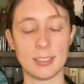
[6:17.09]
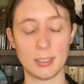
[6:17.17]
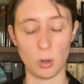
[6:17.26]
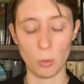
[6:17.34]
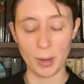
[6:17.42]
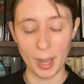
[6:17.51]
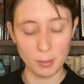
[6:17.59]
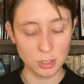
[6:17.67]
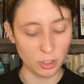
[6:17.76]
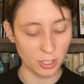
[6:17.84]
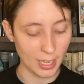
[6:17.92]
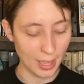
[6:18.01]
or when I was
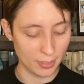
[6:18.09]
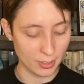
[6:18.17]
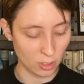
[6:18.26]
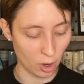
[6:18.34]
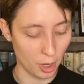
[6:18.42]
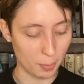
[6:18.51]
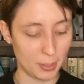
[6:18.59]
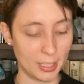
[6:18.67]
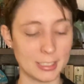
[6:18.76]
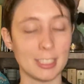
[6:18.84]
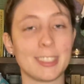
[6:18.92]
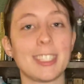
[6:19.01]
looking at these art
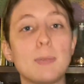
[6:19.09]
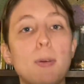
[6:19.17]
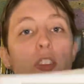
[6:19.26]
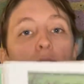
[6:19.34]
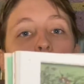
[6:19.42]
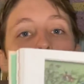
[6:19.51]
pieces, especially